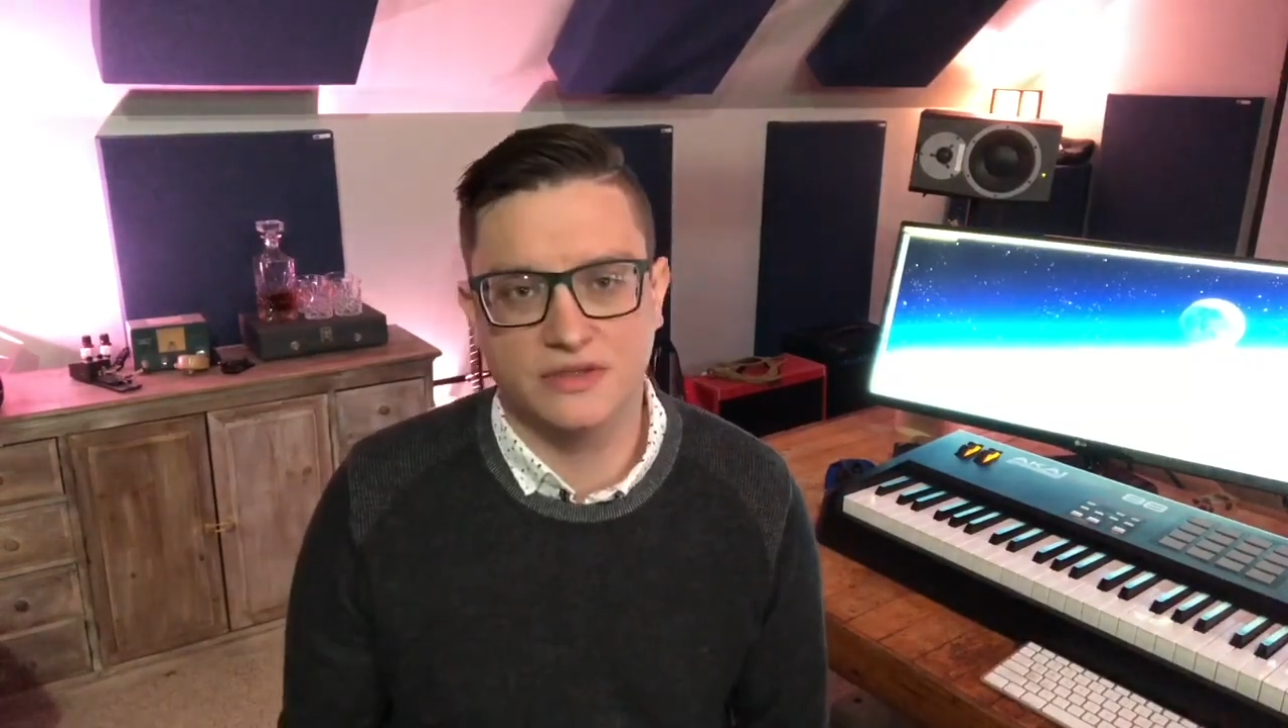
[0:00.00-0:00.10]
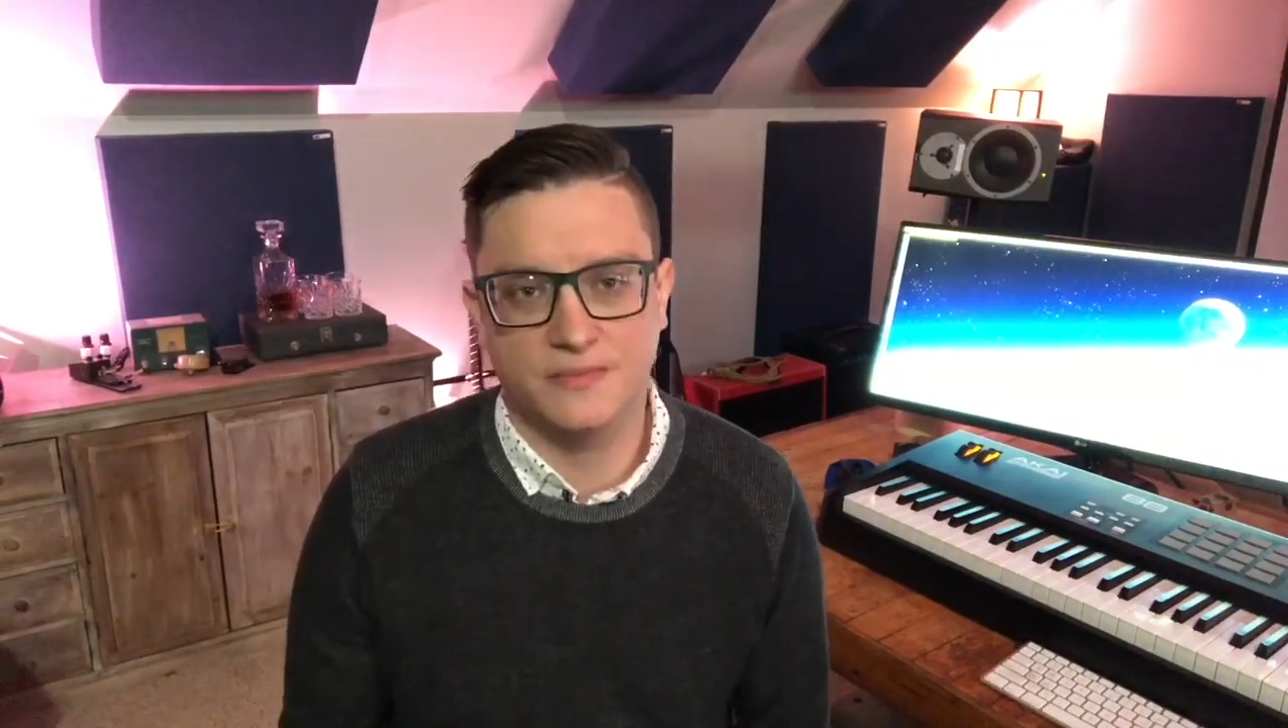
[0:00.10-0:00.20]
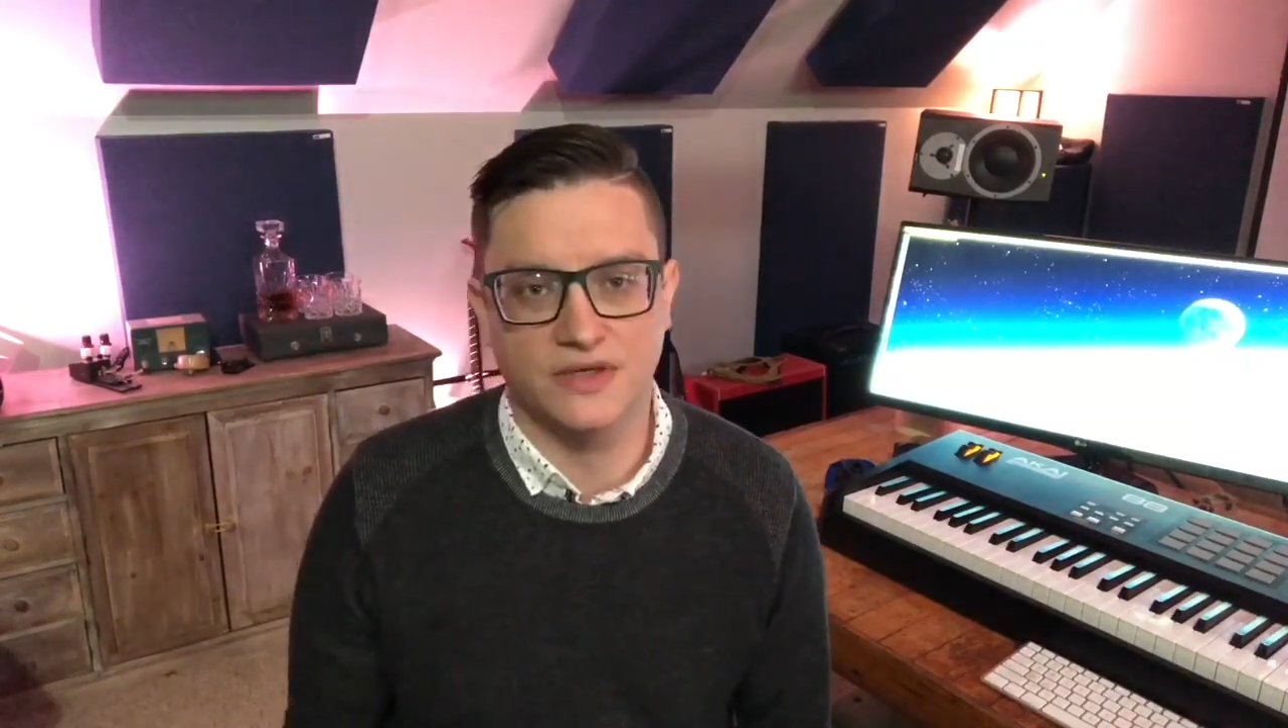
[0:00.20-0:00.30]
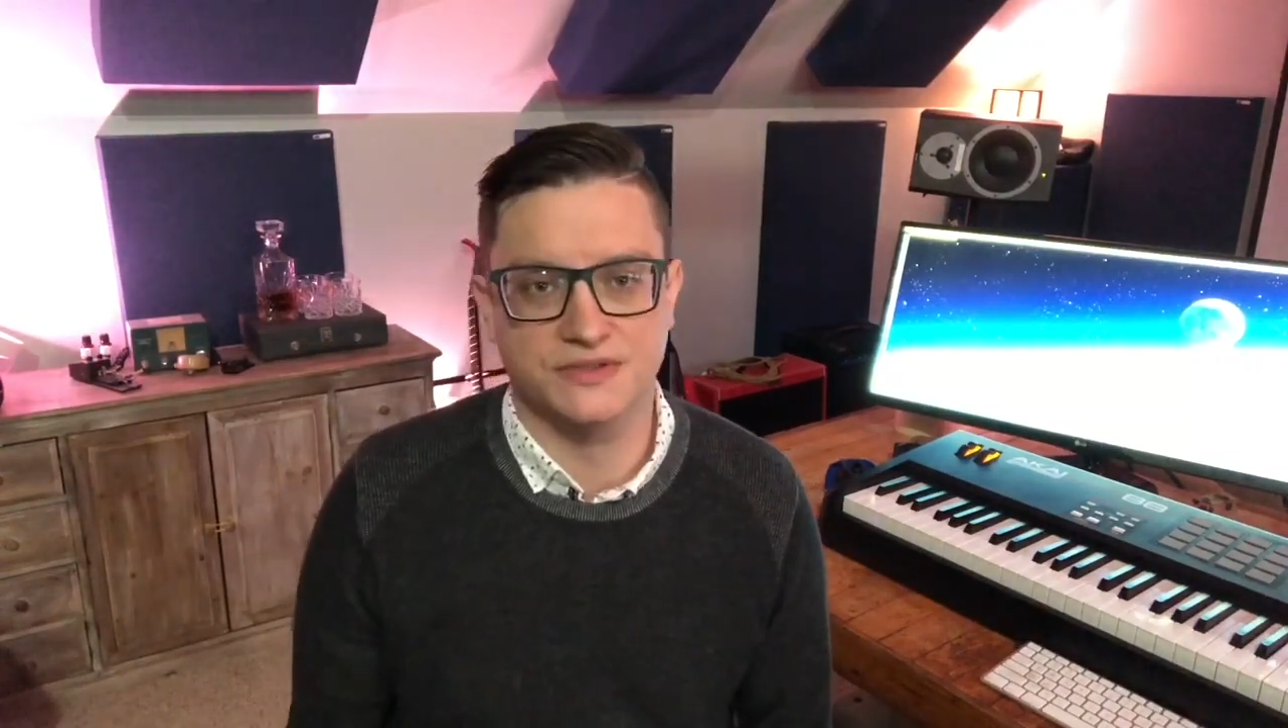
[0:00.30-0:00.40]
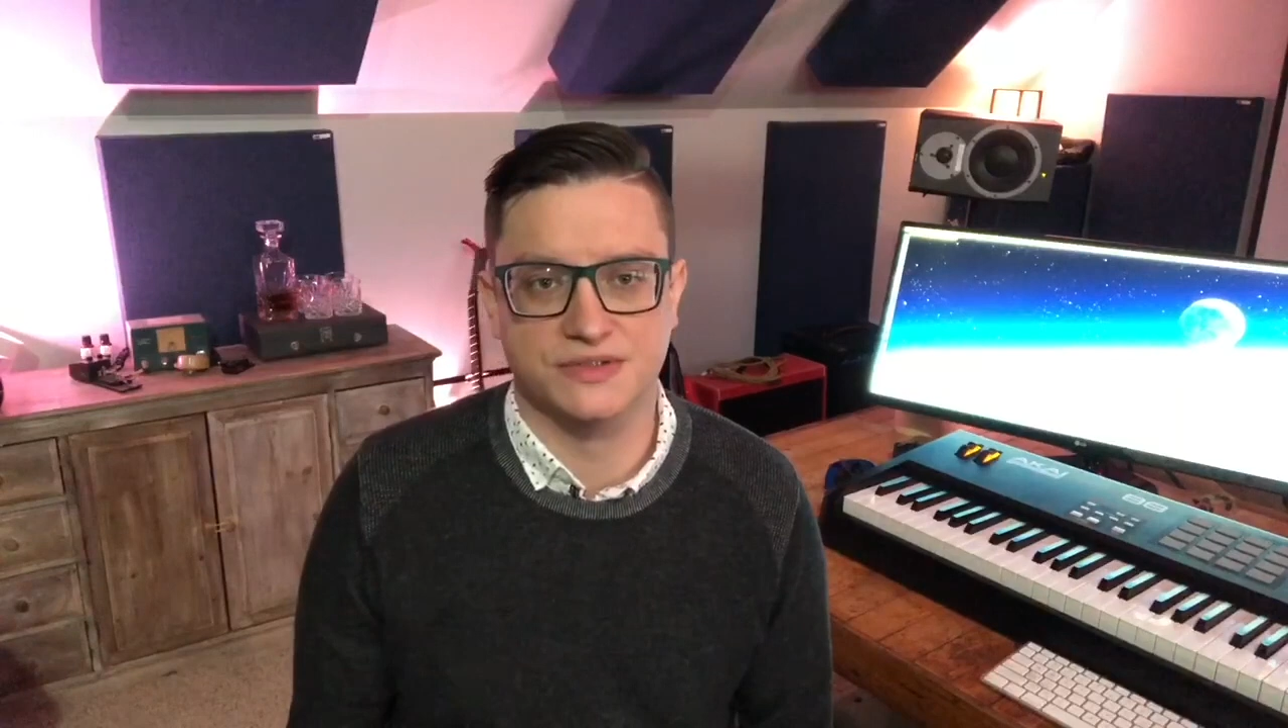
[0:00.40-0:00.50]
a
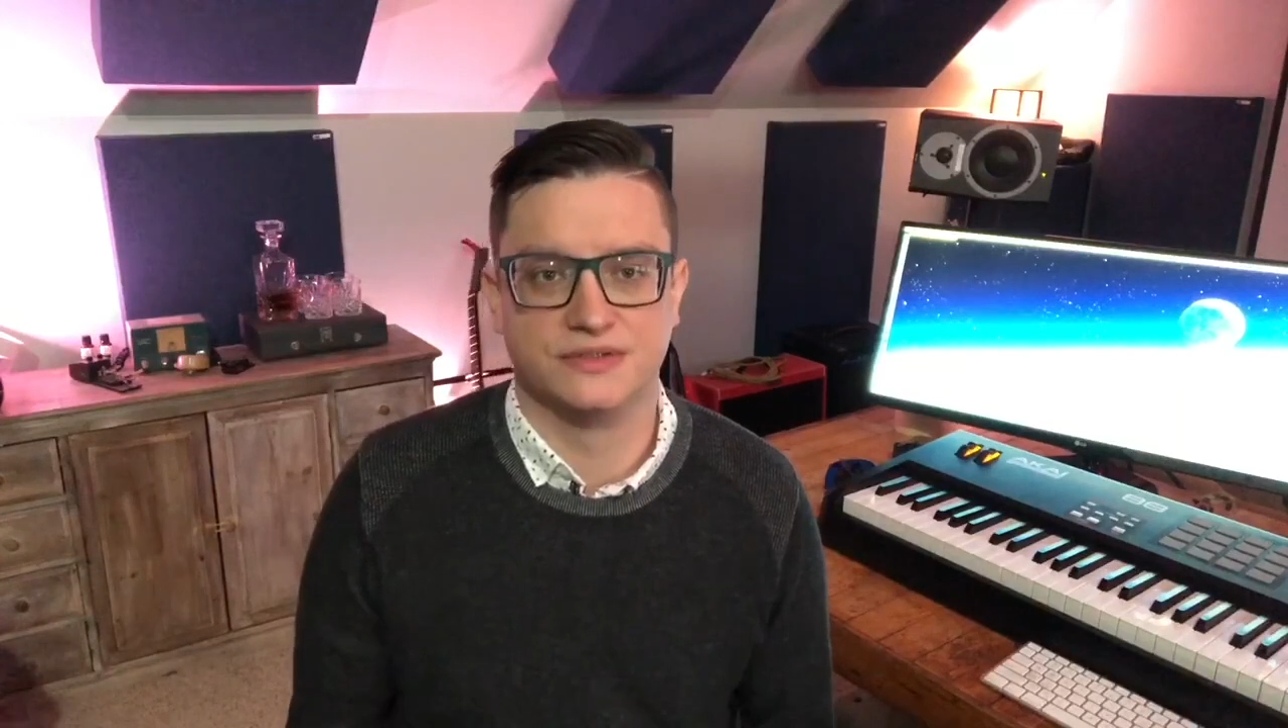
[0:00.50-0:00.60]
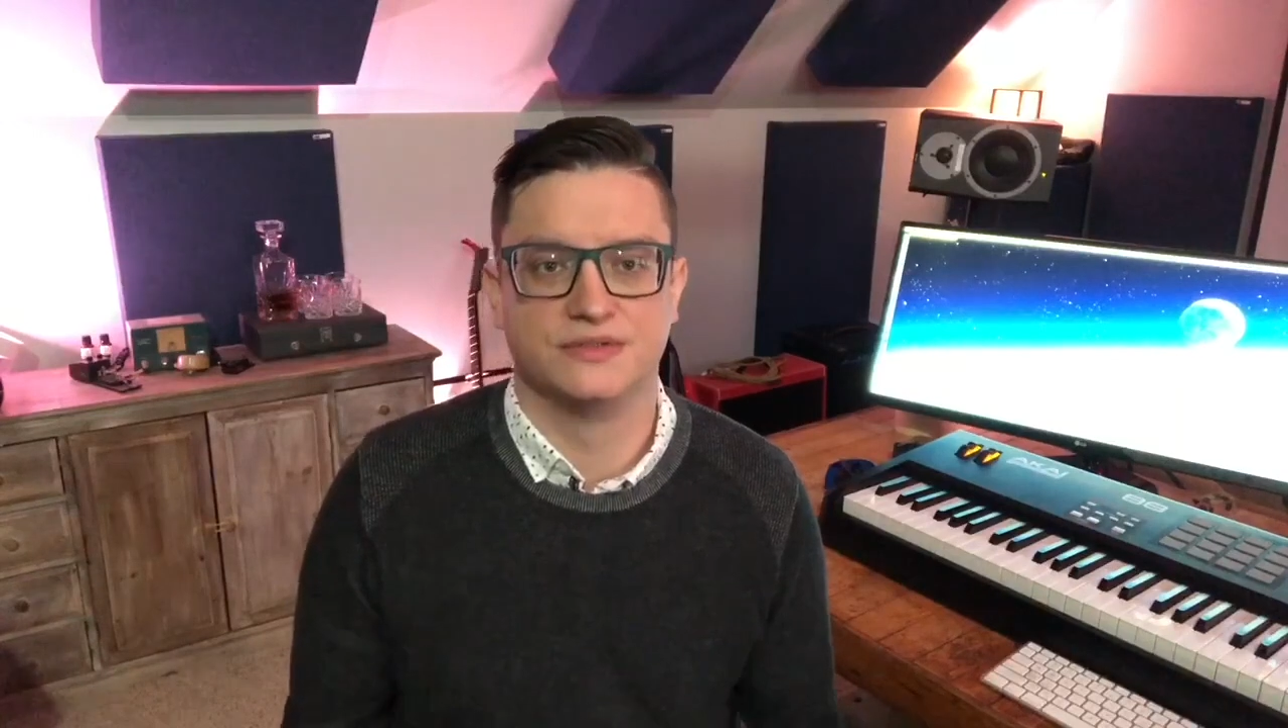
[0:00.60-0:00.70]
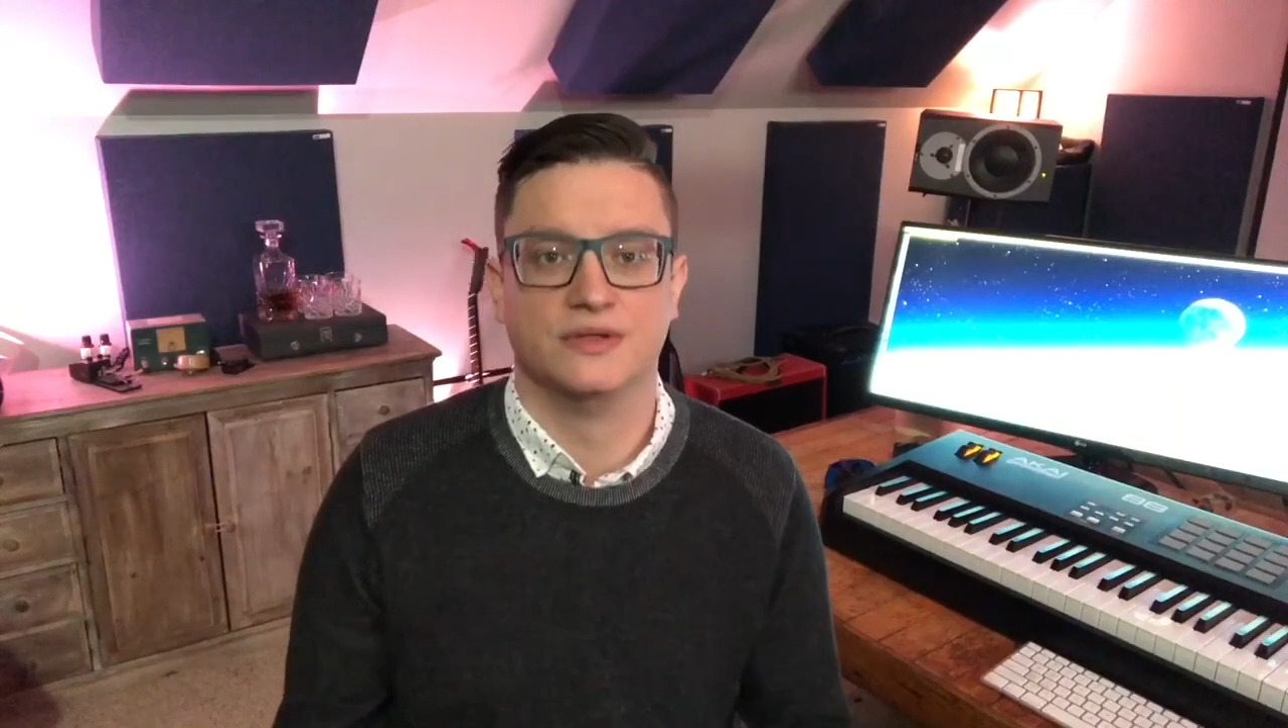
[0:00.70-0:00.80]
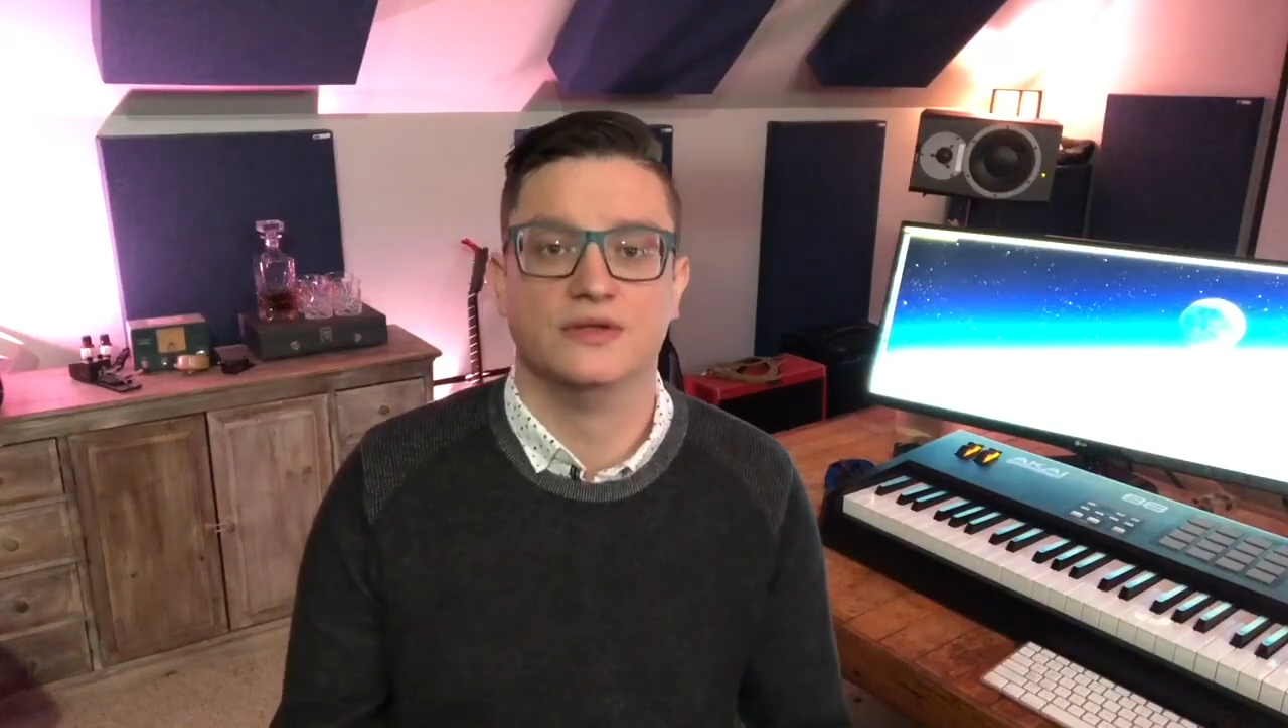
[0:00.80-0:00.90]
composer,